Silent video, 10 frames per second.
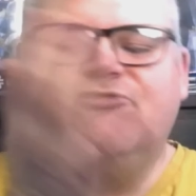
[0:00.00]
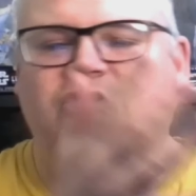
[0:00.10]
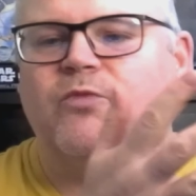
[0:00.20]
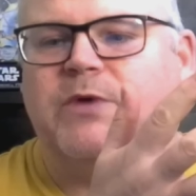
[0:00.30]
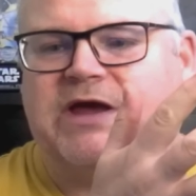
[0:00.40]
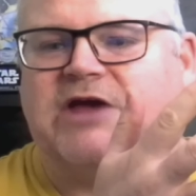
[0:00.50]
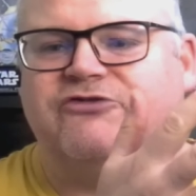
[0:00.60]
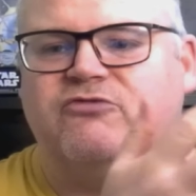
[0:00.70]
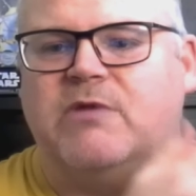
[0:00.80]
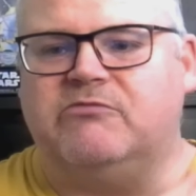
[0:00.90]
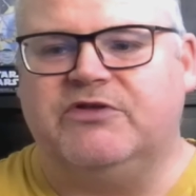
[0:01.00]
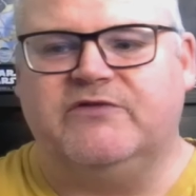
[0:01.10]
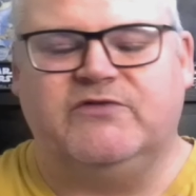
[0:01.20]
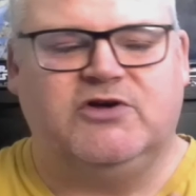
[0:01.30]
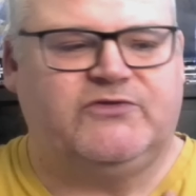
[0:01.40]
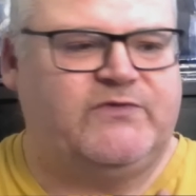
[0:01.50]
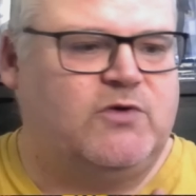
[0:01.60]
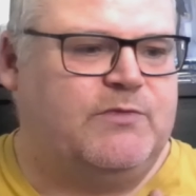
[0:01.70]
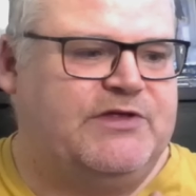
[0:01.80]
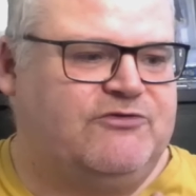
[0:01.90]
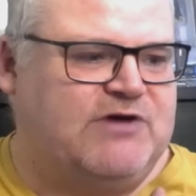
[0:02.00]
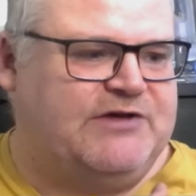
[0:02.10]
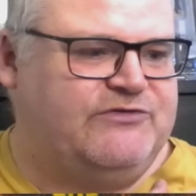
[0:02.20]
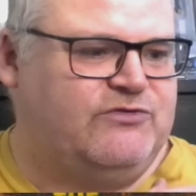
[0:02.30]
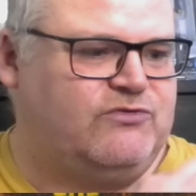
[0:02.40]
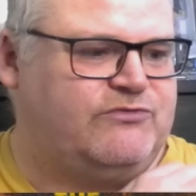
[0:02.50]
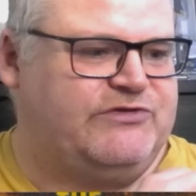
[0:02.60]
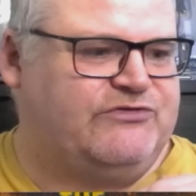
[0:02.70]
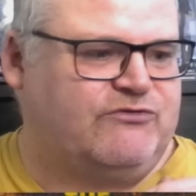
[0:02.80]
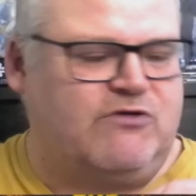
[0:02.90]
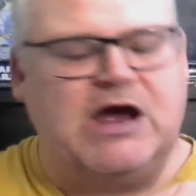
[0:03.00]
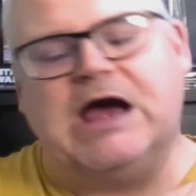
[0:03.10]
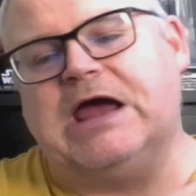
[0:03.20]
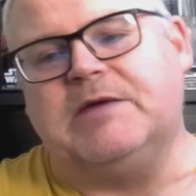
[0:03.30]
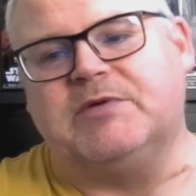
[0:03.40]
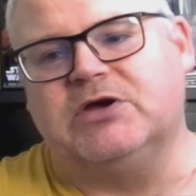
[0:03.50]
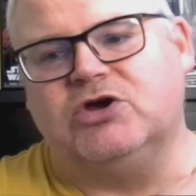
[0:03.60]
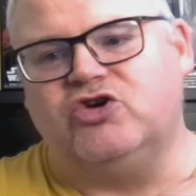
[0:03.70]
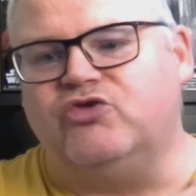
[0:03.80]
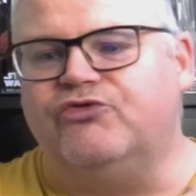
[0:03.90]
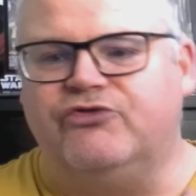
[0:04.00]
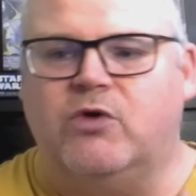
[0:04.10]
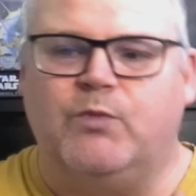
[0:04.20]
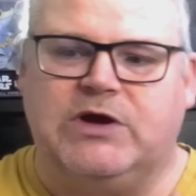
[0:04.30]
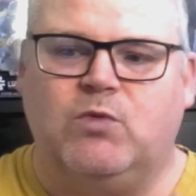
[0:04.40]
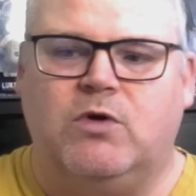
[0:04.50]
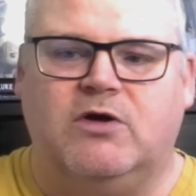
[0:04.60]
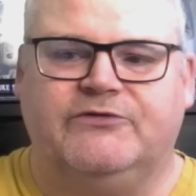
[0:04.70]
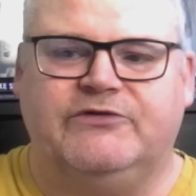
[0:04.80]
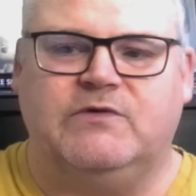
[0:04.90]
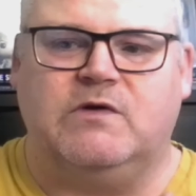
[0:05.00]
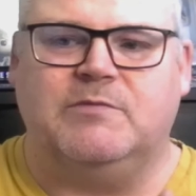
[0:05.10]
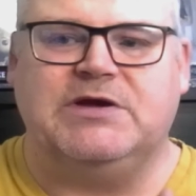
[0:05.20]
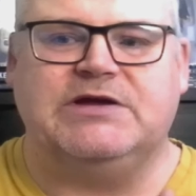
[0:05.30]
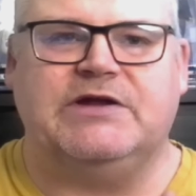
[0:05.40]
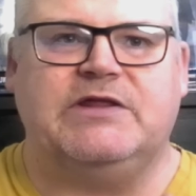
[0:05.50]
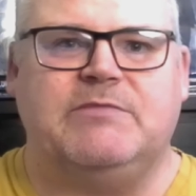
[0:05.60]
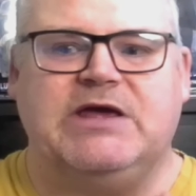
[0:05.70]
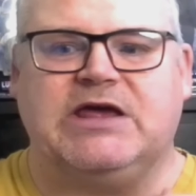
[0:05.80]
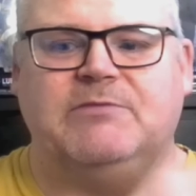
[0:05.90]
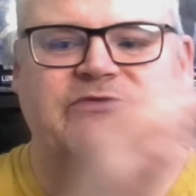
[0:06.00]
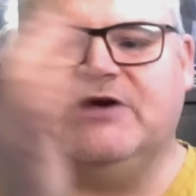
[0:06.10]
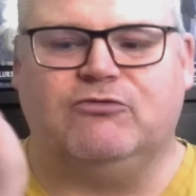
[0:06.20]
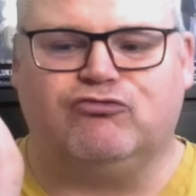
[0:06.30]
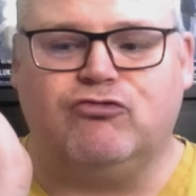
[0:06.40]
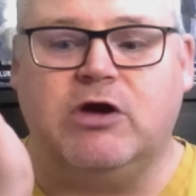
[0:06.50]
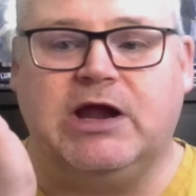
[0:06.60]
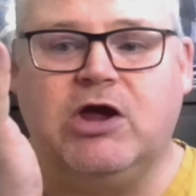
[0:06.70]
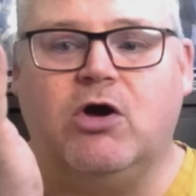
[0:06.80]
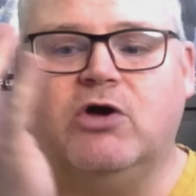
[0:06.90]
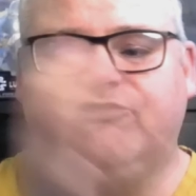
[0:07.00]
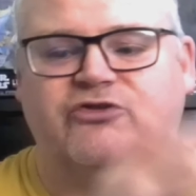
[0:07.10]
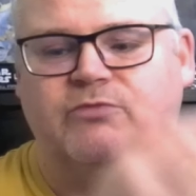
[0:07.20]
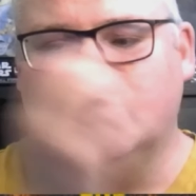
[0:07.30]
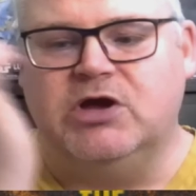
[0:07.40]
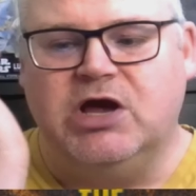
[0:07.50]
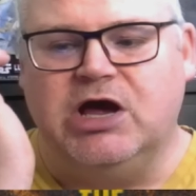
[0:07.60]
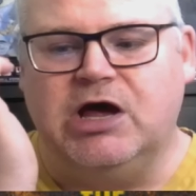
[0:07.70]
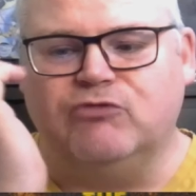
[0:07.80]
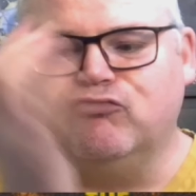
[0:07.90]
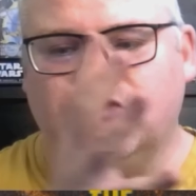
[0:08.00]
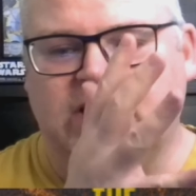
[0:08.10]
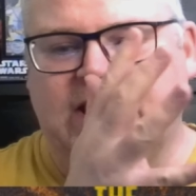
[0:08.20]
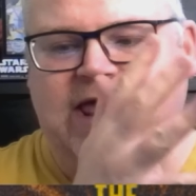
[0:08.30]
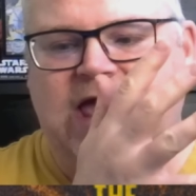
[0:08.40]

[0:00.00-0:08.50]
John Wick, as you remember in the first film, where they tried to describe who John Wick was, you know what I mean, and they make him sound really awesome and really